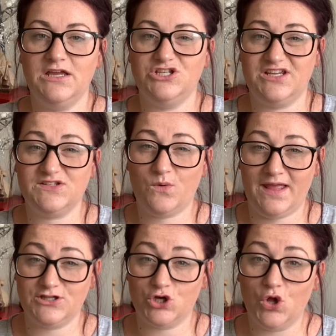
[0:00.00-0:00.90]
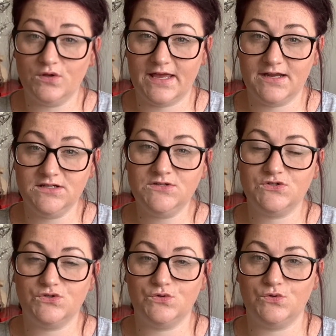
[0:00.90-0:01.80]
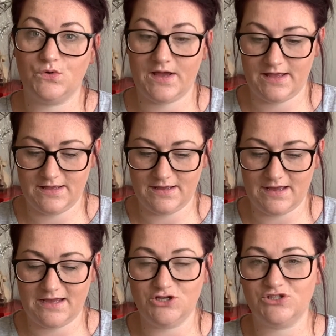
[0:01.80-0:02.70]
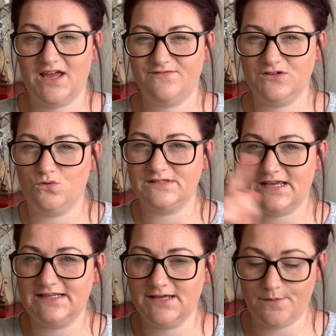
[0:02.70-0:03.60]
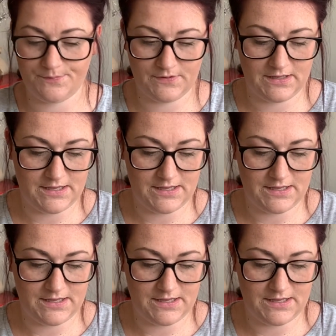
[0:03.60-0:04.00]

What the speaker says: She is quite a tall girl, so I usually have to go a size up.